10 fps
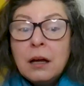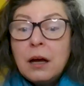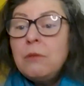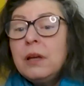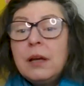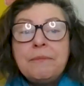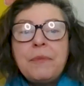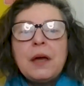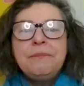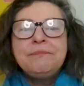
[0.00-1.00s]
Oh yeah.
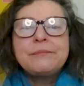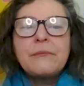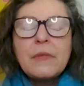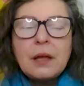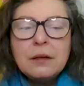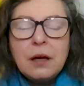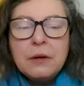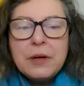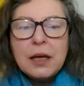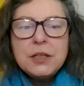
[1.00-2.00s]

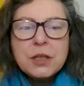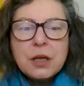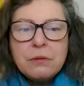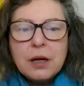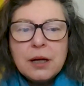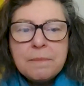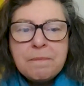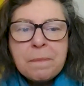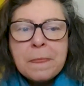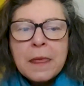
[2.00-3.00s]
Okay. So
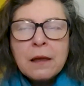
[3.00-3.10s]
I